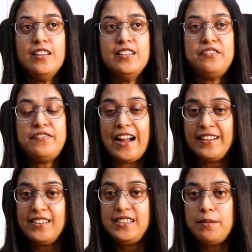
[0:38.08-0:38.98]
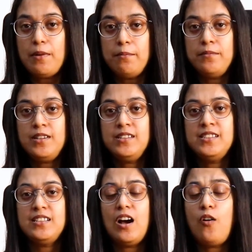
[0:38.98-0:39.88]
The faculty
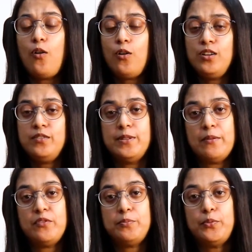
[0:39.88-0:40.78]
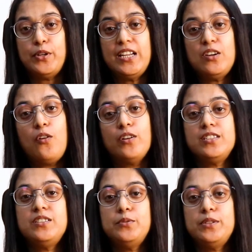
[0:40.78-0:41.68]
members, all of them were pretty
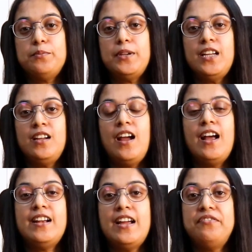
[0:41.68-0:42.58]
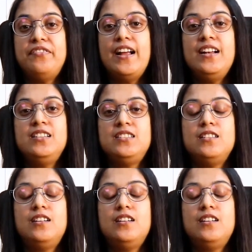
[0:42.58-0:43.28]
cordial with me, and I felt